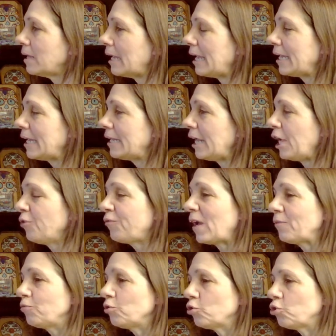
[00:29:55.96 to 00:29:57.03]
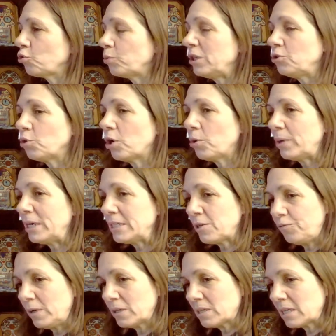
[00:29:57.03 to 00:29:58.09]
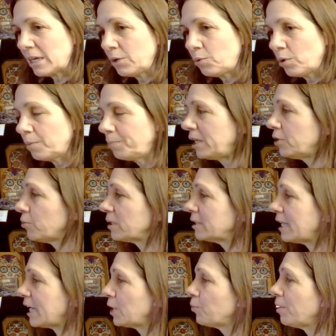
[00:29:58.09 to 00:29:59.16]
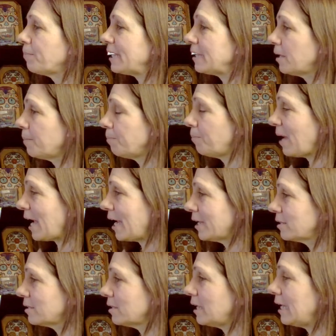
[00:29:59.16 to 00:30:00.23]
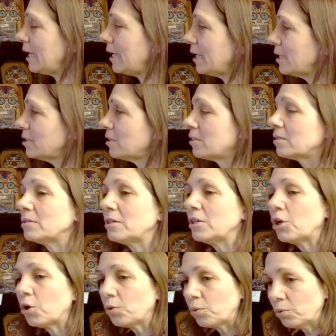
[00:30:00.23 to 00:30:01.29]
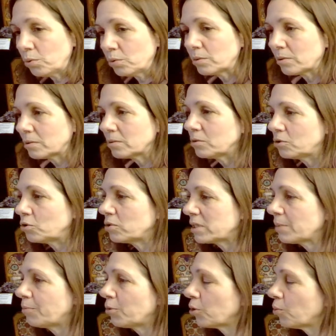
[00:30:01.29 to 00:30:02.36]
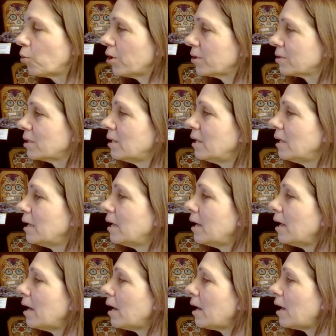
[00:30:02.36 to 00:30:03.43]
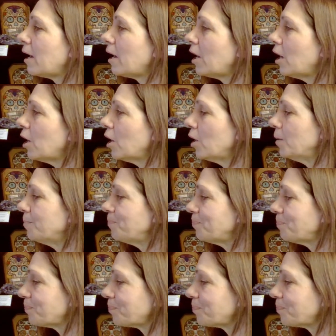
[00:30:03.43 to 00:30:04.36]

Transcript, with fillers: and if after three doorways it feels like we're petering down, we might come back and, you know, do some more work. Um,